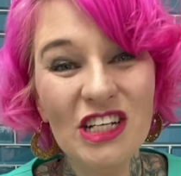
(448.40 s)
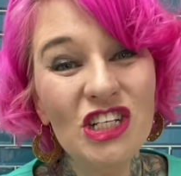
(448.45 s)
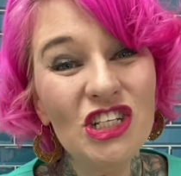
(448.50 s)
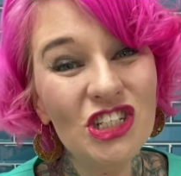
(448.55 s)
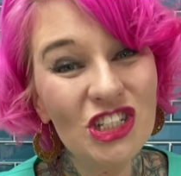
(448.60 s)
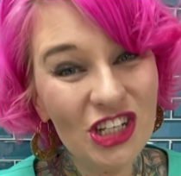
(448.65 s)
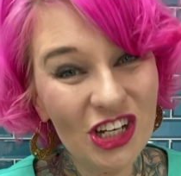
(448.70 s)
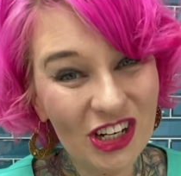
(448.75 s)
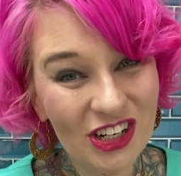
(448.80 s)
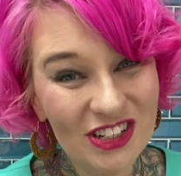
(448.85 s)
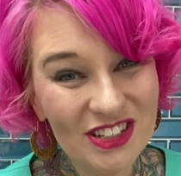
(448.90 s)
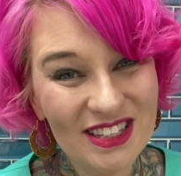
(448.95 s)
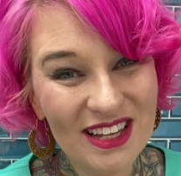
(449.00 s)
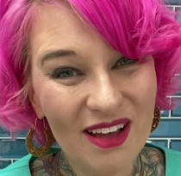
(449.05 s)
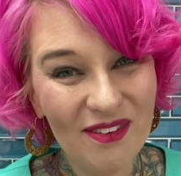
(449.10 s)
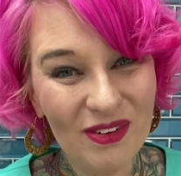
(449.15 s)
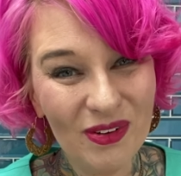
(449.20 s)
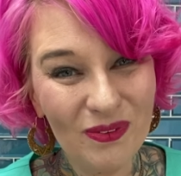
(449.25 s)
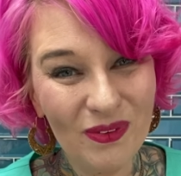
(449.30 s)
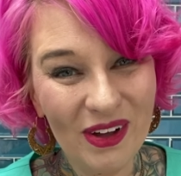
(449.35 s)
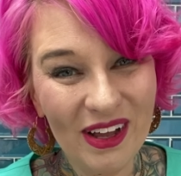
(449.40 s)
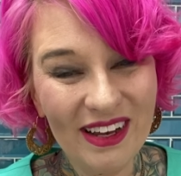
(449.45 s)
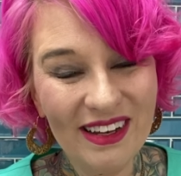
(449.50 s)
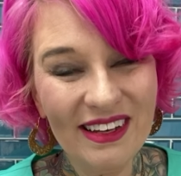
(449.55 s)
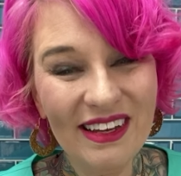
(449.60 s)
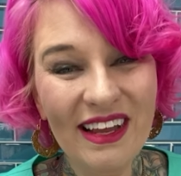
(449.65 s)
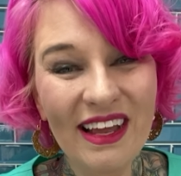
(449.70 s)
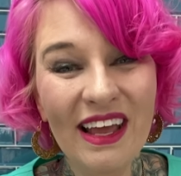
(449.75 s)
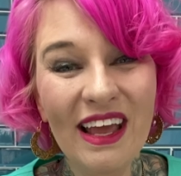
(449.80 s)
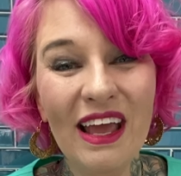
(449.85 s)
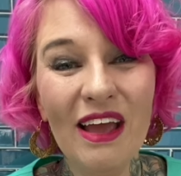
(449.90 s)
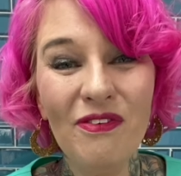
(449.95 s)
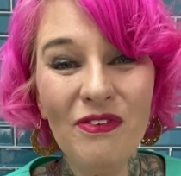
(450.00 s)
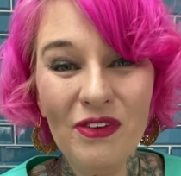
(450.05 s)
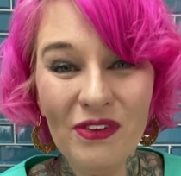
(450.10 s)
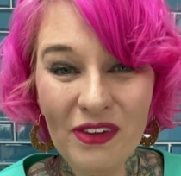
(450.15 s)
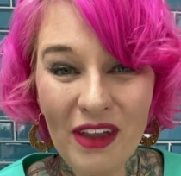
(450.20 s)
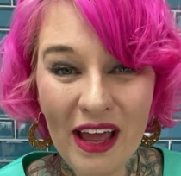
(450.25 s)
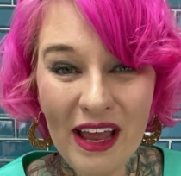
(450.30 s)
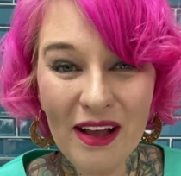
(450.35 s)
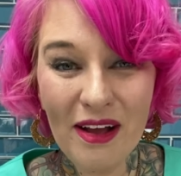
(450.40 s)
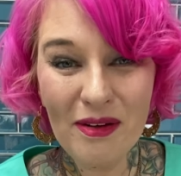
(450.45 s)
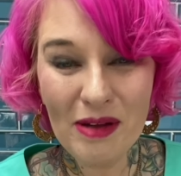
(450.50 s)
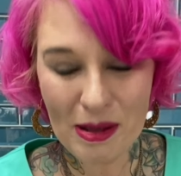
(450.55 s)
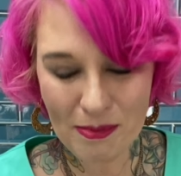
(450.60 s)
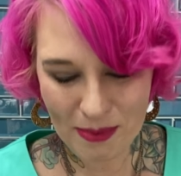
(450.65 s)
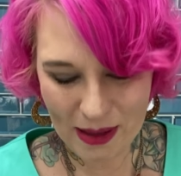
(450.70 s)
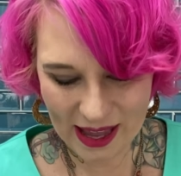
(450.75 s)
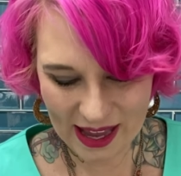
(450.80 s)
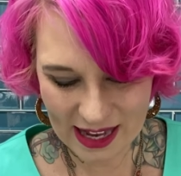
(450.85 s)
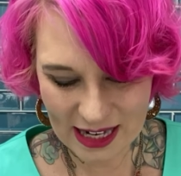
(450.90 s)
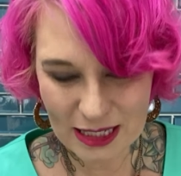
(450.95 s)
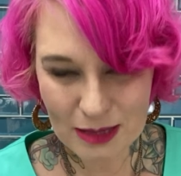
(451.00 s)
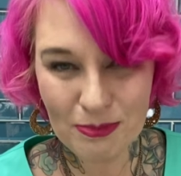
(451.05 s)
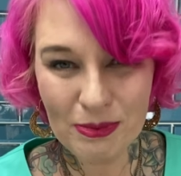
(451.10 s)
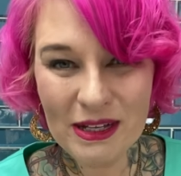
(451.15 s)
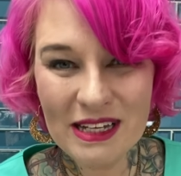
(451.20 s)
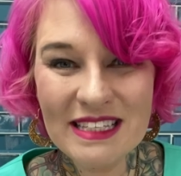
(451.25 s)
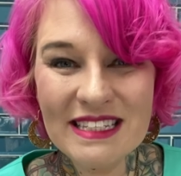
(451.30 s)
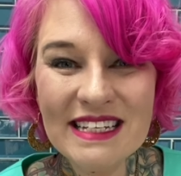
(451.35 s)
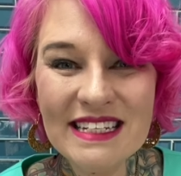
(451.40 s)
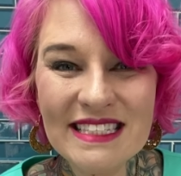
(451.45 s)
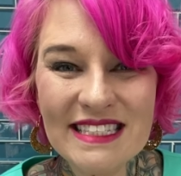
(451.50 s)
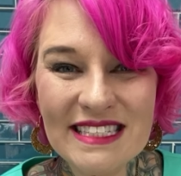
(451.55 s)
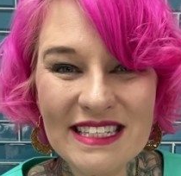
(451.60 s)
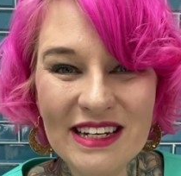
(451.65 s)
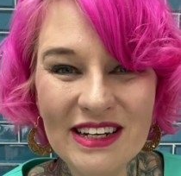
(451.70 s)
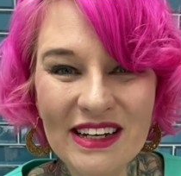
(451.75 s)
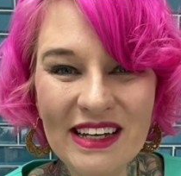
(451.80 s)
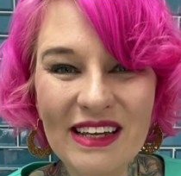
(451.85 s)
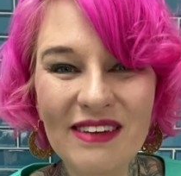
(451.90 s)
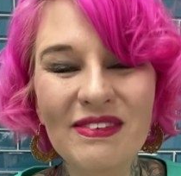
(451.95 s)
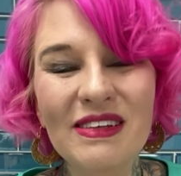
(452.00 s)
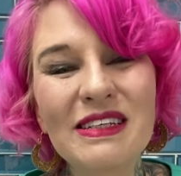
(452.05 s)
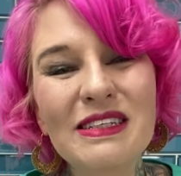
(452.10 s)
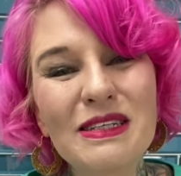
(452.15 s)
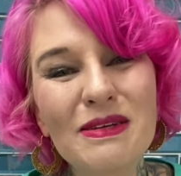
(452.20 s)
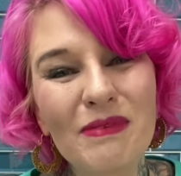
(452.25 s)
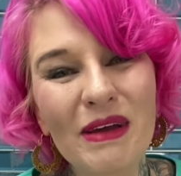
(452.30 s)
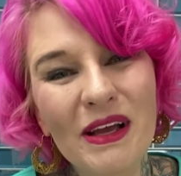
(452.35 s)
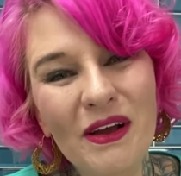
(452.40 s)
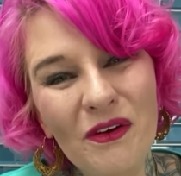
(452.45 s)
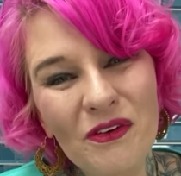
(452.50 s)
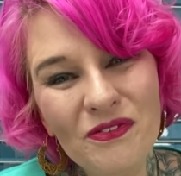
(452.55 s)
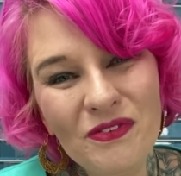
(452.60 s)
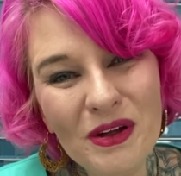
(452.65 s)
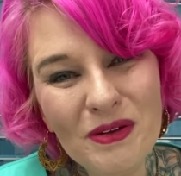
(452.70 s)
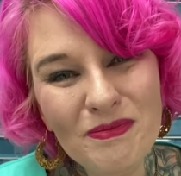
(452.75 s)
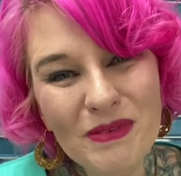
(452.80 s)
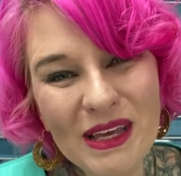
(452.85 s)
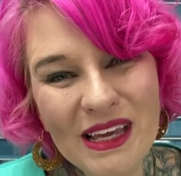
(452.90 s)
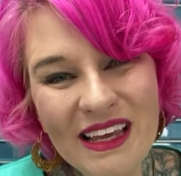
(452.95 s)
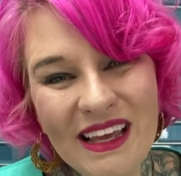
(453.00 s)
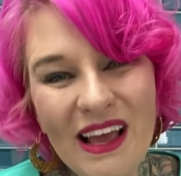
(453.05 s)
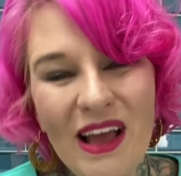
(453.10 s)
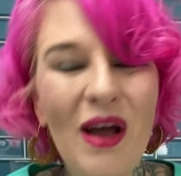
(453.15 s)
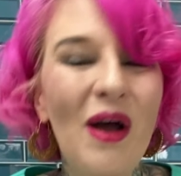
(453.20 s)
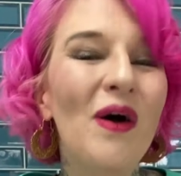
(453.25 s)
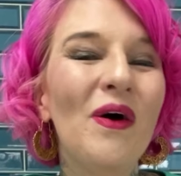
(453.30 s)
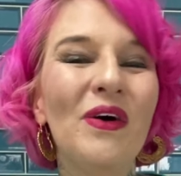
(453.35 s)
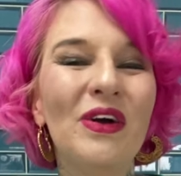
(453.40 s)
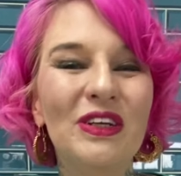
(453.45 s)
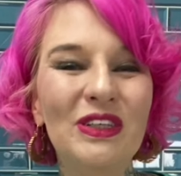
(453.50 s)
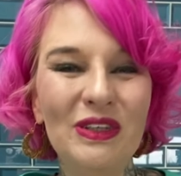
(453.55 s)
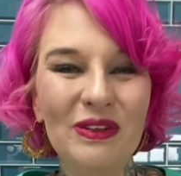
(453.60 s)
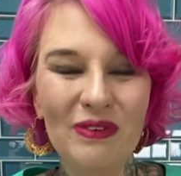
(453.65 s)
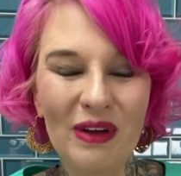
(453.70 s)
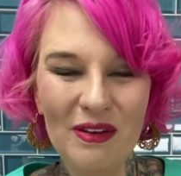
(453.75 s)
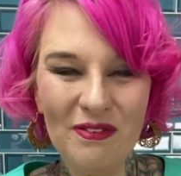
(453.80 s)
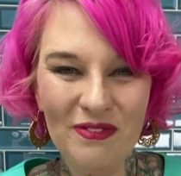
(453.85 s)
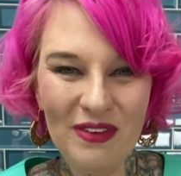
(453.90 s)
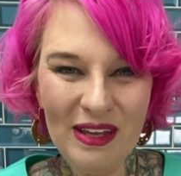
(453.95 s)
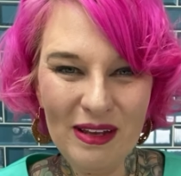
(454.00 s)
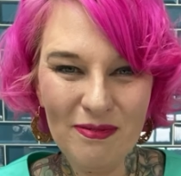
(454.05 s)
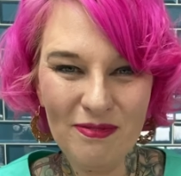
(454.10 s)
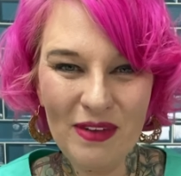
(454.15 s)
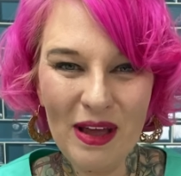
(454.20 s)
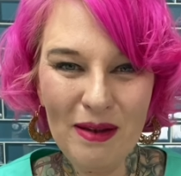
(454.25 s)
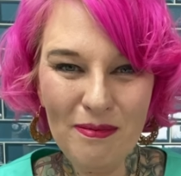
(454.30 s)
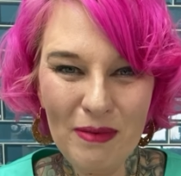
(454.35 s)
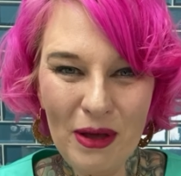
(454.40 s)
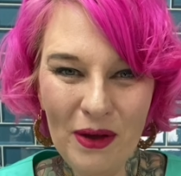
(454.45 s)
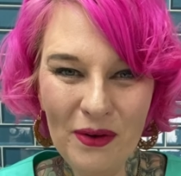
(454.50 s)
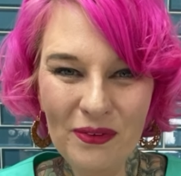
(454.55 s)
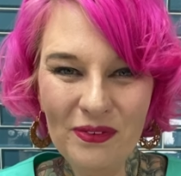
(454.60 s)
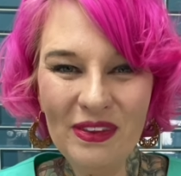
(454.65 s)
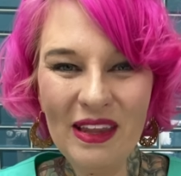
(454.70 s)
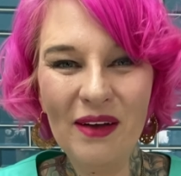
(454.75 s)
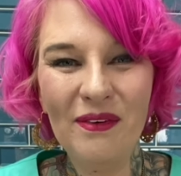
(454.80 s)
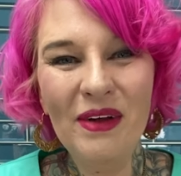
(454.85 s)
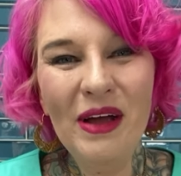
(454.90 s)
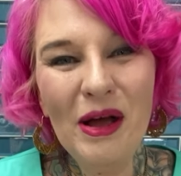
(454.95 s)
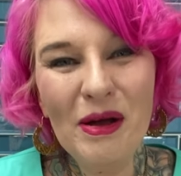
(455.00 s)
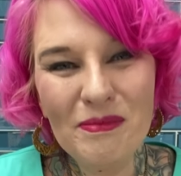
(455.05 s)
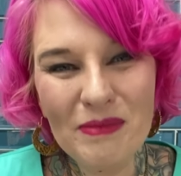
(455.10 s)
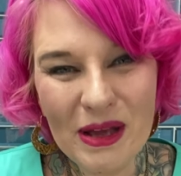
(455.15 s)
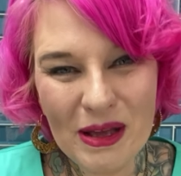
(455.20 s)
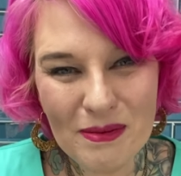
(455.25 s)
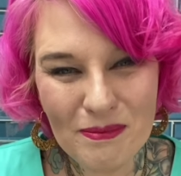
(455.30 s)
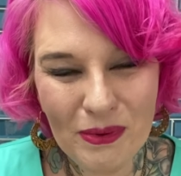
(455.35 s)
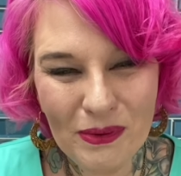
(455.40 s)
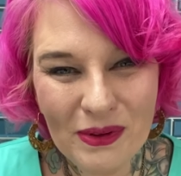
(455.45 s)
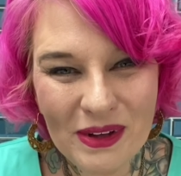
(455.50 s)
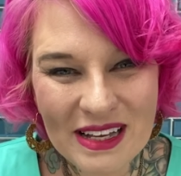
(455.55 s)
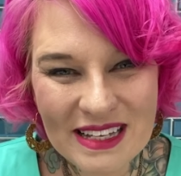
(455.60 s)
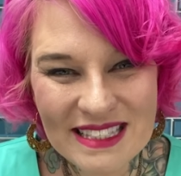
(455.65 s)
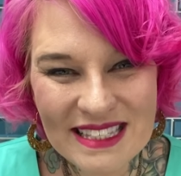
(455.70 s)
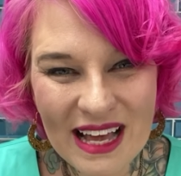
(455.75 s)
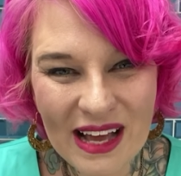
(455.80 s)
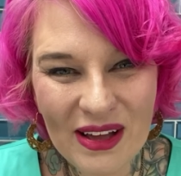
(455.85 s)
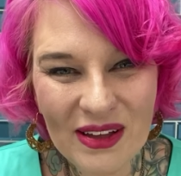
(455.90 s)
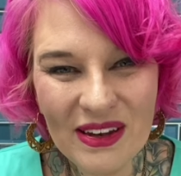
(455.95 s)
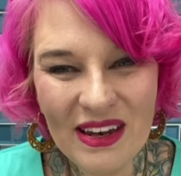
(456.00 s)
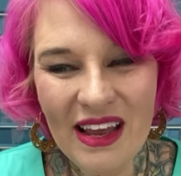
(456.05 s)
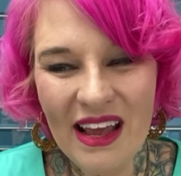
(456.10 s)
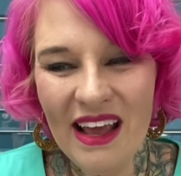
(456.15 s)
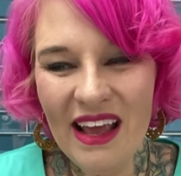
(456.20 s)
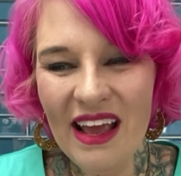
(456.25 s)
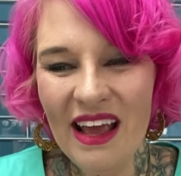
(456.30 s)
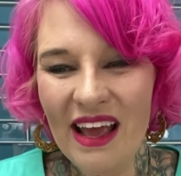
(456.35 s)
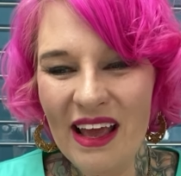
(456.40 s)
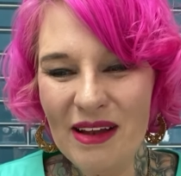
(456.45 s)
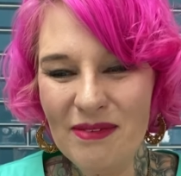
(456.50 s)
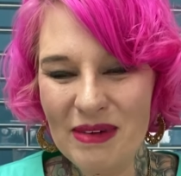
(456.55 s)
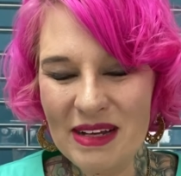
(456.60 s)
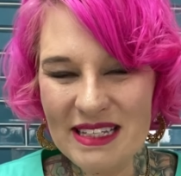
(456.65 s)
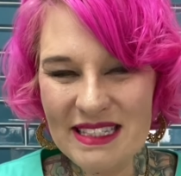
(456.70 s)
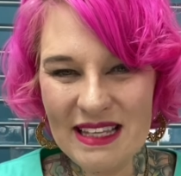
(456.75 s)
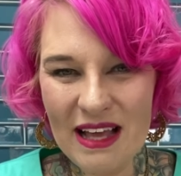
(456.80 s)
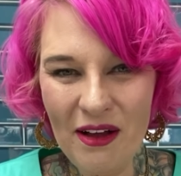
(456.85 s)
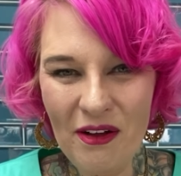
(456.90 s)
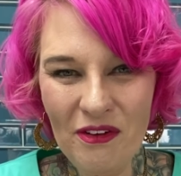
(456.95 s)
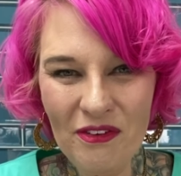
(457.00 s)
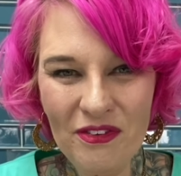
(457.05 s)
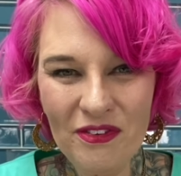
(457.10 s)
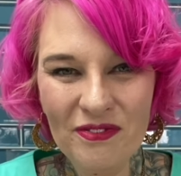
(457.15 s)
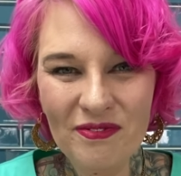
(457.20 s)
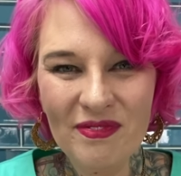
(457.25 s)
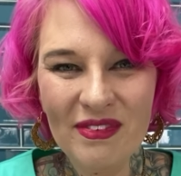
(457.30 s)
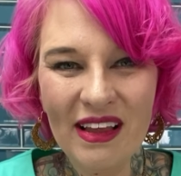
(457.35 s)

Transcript: Cheers, everyone. If you like our page, please consider giving to my GoFundMe or to my Venmo. That will help my employees out and myself.